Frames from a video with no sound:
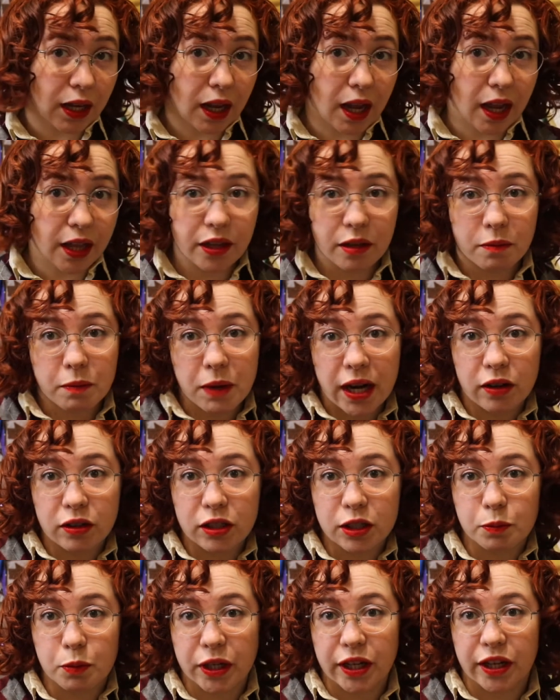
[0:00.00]
I think my hair
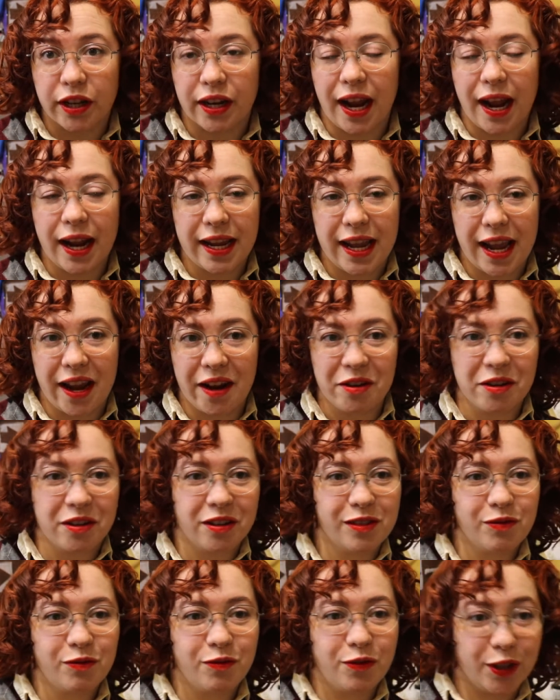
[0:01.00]
looks pretty good. I can't
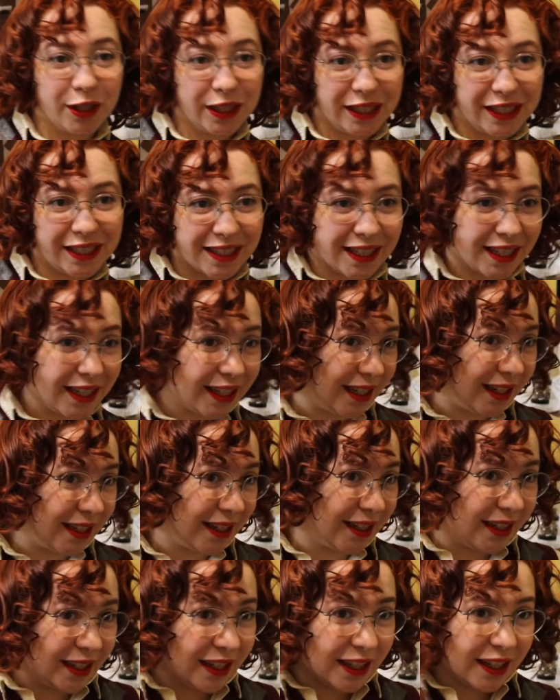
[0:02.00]
fully see.
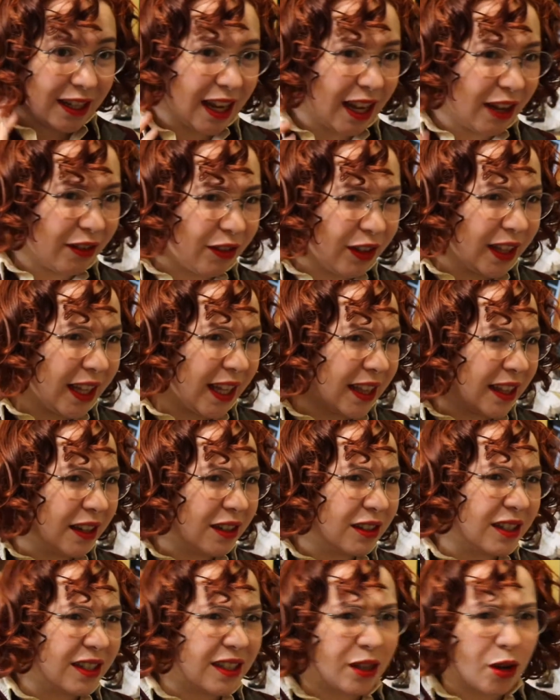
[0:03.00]
I feel like
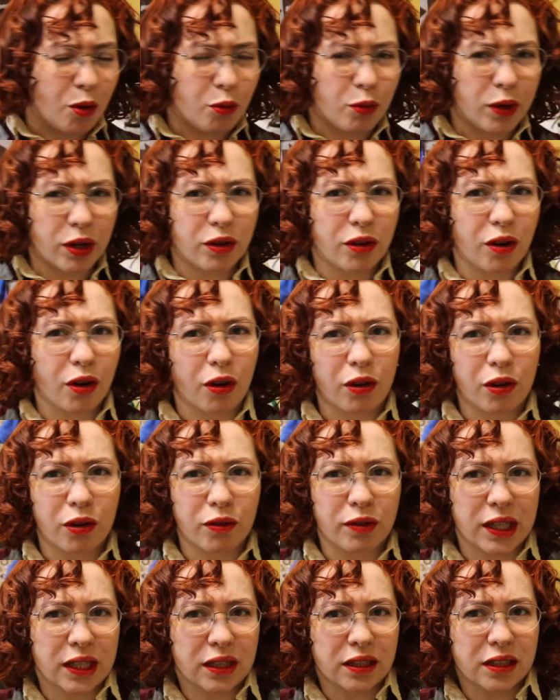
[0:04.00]
there's a weird curl
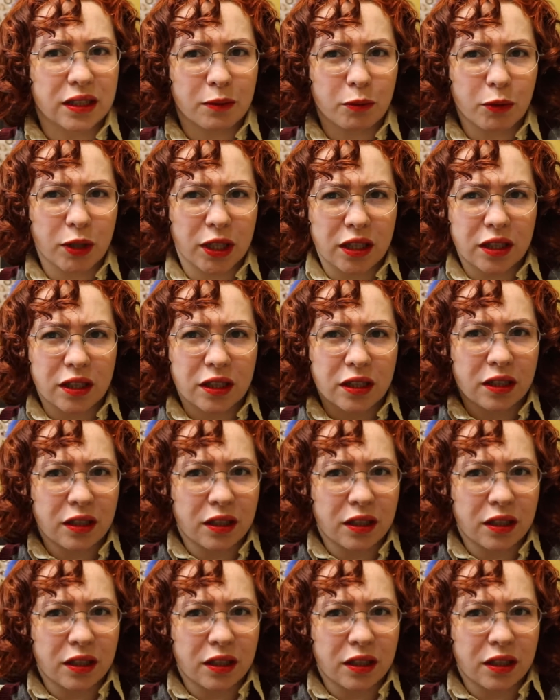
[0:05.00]
over here somewhere.